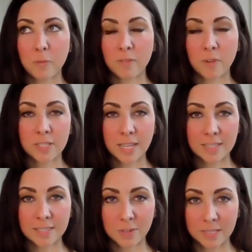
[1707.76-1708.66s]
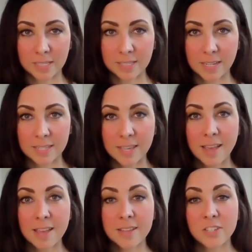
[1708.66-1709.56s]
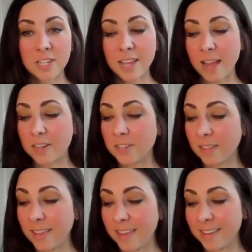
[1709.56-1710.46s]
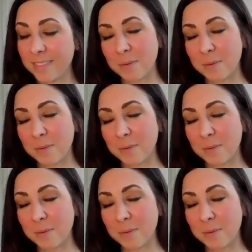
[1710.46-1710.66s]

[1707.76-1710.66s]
reversing insulin resistance. She actually,